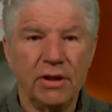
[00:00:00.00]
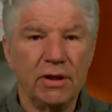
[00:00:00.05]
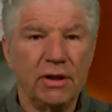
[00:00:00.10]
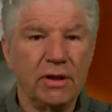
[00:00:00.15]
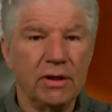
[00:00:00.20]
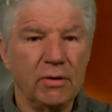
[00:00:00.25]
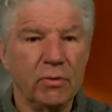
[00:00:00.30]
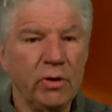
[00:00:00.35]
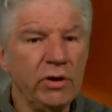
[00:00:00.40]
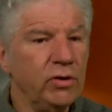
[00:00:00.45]

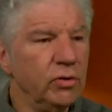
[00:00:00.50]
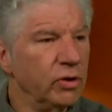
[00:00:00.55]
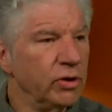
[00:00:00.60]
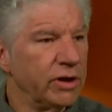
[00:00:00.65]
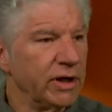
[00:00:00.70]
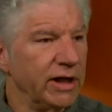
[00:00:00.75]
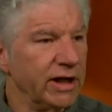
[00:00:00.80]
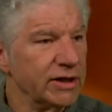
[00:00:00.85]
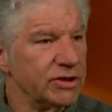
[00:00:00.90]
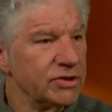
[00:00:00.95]
What are you looking
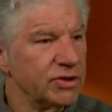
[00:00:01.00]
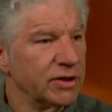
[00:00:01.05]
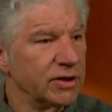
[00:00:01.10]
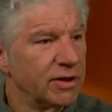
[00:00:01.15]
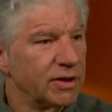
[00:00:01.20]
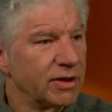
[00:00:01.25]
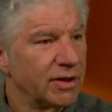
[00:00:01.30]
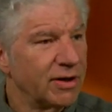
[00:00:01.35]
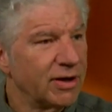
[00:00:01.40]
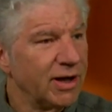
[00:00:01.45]
at, John?
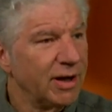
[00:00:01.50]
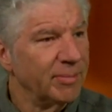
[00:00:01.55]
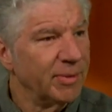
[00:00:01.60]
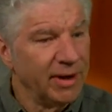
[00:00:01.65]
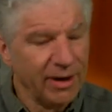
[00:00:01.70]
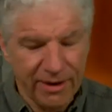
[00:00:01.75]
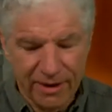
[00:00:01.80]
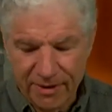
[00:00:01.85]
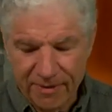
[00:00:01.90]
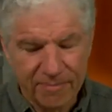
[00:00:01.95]
Am I?
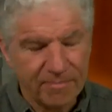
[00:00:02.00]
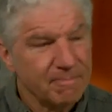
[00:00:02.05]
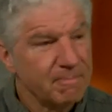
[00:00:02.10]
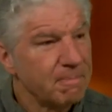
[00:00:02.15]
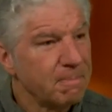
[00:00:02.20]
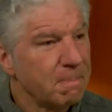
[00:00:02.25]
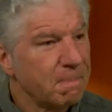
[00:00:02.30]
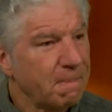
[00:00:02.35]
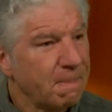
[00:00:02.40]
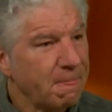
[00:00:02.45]
Remember
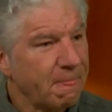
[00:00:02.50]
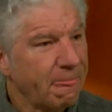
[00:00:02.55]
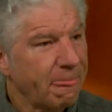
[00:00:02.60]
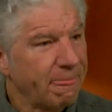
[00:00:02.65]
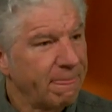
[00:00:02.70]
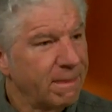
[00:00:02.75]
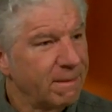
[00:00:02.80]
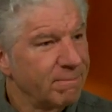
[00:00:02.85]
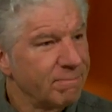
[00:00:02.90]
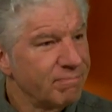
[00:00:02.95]
we were talking
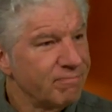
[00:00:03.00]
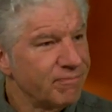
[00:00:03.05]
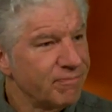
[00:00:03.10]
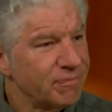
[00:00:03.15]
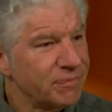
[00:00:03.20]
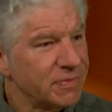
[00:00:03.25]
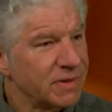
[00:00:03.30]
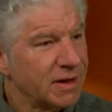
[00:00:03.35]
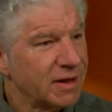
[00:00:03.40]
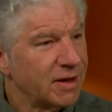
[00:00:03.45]
today about
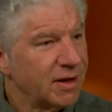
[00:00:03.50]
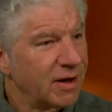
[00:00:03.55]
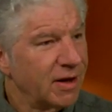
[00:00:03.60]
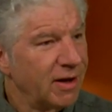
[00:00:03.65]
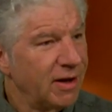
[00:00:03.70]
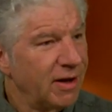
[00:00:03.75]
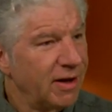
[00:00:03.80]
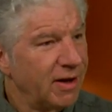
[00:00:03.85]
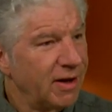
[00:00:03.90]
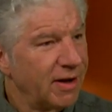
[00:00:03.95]
we were
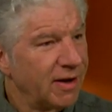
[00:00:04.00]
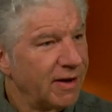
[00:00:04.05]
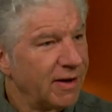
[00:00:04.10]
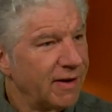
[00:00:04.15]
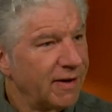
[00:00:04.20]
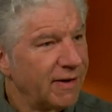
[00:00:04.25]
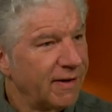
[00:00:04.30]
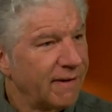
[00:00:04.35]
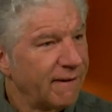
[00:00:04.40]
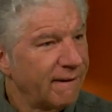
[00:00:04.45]
kids. We
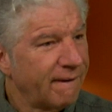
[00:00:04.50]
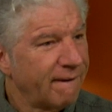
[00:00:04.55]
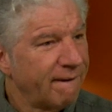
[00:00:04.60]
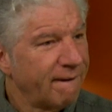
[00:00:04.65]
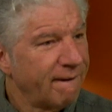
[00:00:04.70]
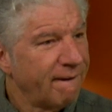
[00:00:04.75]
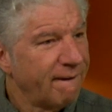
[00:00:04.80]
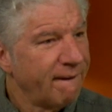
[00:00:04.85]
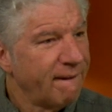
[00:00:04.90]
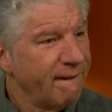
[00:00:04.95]
played in
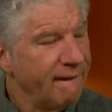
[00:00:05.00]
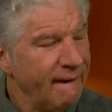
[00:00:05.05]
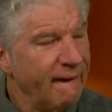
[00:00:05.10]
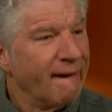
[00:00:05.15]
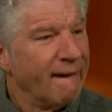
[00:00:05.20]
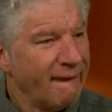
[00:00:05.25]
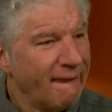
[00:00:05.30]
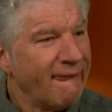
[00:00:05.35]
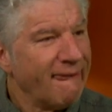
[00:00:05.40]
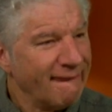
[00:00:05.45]
mud, yeah.
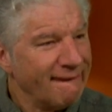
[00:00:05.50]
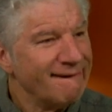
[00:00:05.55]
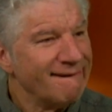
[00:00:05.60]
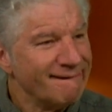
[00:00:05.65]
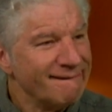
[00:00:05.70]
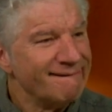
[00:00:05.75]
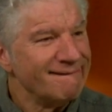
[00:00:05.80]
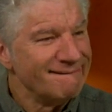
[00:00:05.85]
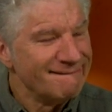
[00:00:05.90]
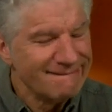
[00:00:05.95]
dirt,
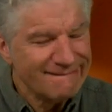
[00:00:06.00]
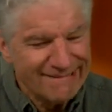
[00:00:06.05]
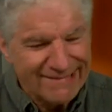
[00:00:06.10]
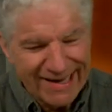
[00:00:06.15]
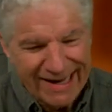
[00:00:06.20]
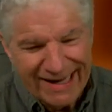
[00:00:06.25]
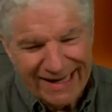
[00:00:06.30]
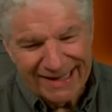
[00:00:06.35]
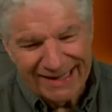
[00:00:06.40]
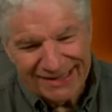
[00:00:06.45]

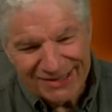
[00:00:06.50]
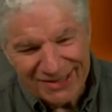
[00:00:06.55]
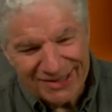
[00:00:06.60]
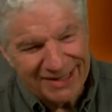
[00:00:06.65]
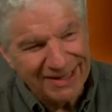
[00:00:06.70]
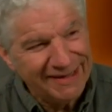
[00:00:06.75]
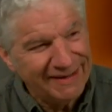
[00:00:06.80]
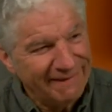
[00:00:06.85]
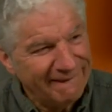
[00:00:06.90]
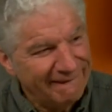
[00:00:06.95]
and then the
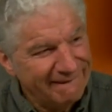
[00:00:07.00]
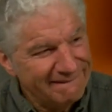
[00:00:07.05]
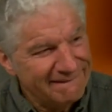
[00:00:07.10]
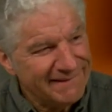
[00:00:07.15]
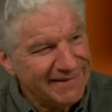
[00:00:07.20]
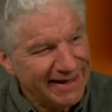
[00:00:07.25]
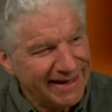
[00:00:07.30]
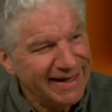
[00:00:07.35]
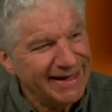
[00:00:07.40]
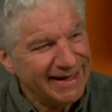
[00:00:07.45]
ponds.
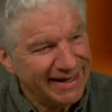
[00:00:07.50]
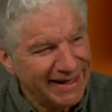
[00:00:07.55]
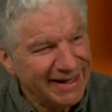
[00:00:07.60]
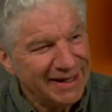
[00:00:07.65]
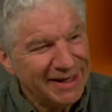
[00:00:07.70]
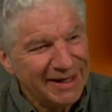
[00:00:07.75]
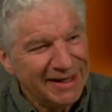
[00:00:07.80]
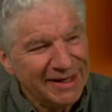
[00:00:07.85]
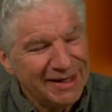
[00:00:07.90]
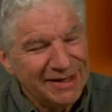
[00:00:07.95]
And the
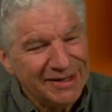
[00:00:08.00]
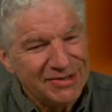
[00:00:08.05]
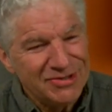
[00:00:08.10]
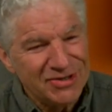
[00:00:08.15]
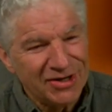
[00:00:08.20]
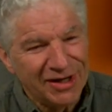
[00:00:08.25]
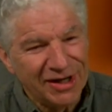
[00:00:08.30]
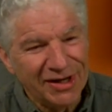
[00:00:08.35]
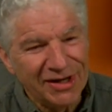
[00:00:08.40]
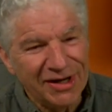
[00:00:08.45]

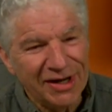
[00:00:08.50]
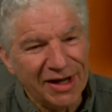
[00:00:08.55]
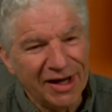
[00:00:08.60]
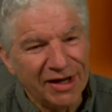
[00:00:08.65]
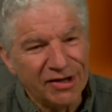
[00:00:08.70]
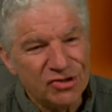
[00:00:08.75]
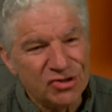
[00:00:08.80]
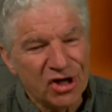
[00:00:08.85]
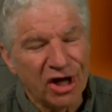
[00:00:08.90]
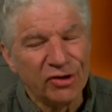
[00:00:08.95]
John uh,
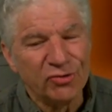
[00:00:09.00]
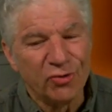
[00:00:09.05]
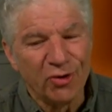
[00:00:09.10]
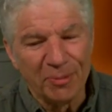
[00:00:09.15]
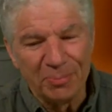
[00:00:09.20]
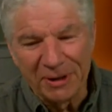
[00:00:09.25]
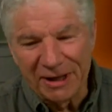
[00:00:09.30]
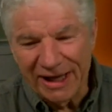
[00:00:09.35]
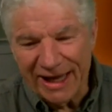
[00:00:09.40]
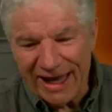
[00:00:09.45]
John grew up
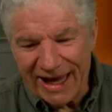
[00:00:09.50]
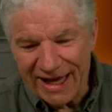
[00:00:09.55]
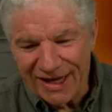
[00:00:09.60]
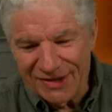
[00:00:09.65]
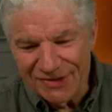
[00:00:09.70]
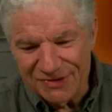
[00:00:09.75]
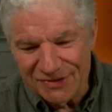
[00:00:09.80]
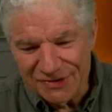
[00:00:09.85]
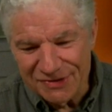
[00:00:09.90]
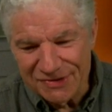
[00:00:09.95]
in
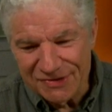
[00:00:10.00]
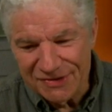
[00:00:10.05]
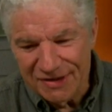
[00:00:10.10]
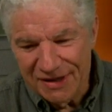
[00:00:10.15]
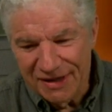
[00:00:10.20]
Kansas.